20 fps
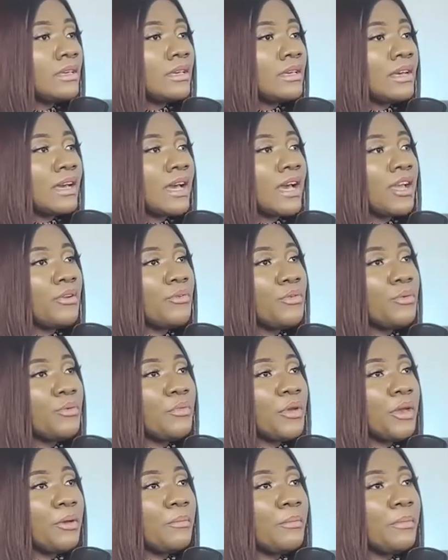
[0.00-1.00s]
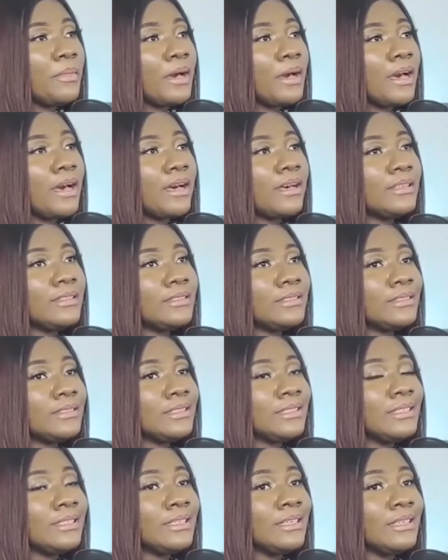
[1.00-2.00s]
I remember
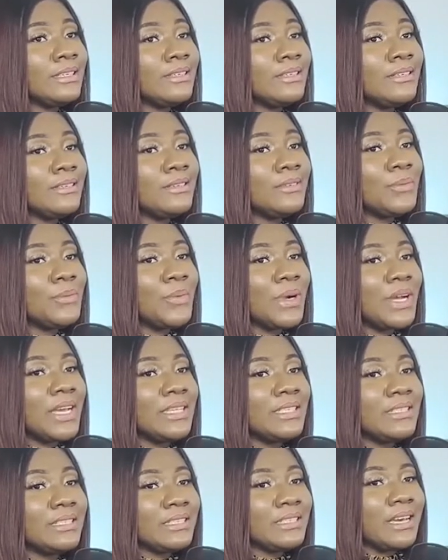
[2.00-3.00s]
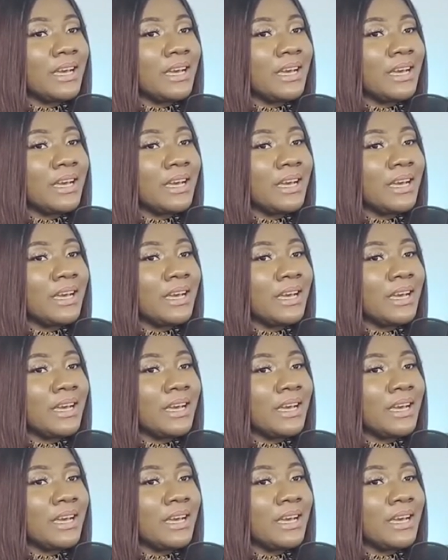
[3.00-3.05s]
when